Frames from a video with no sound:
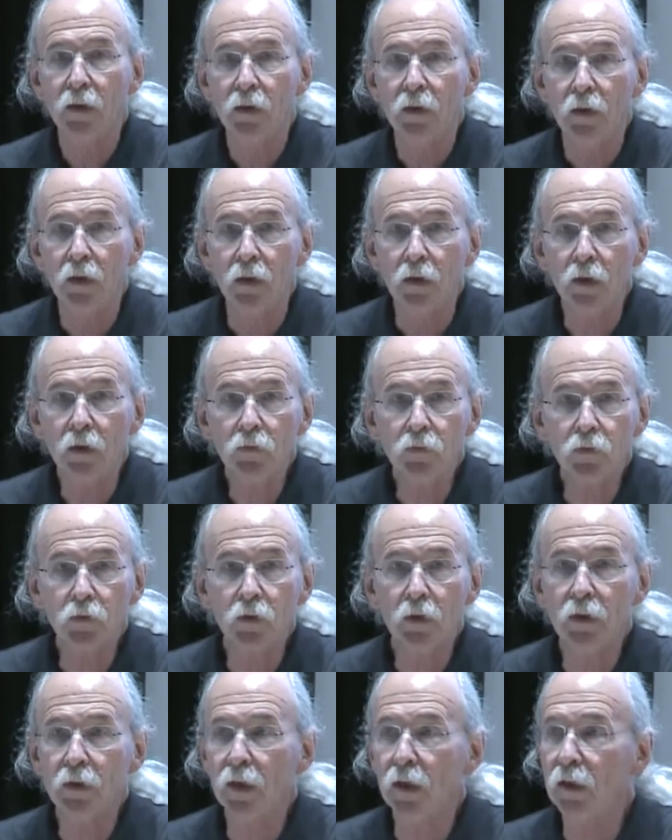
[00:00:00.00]

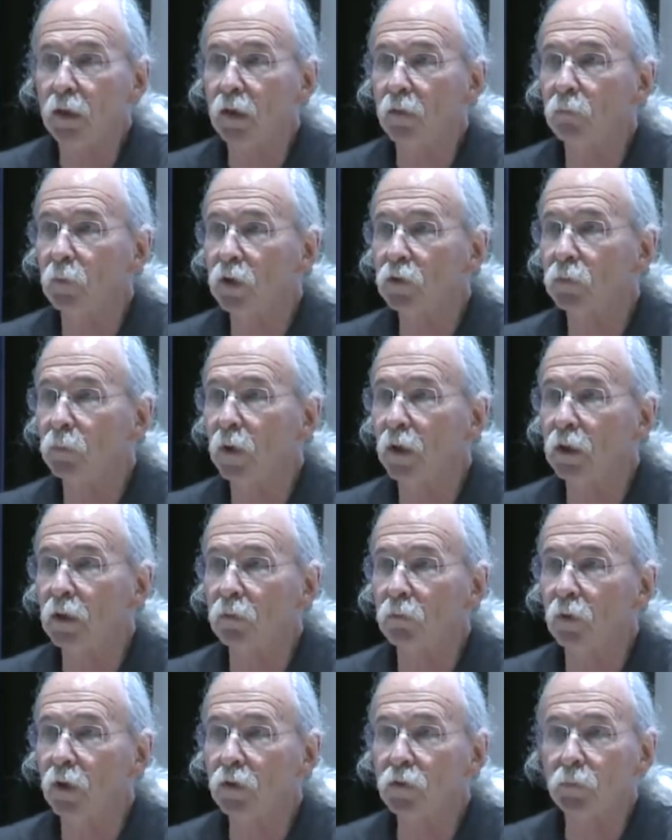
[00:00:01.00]
Initially, they didn't have much money at
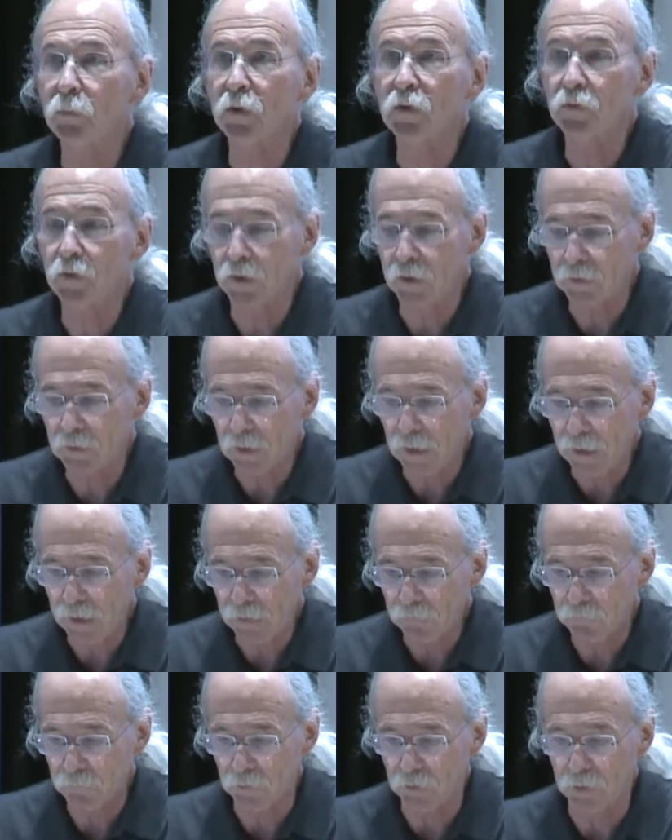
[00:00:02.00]
risk because they didn't
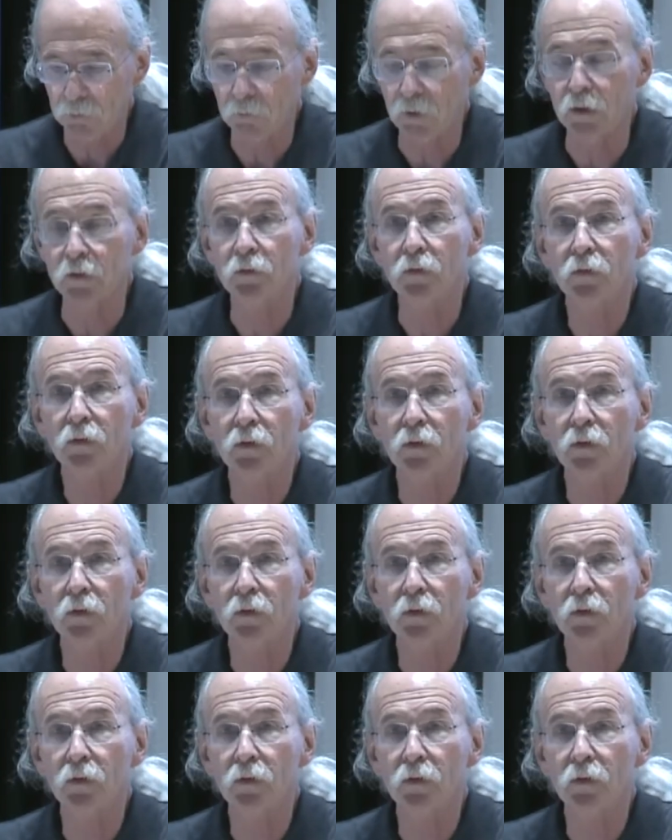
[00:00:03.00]
have very much.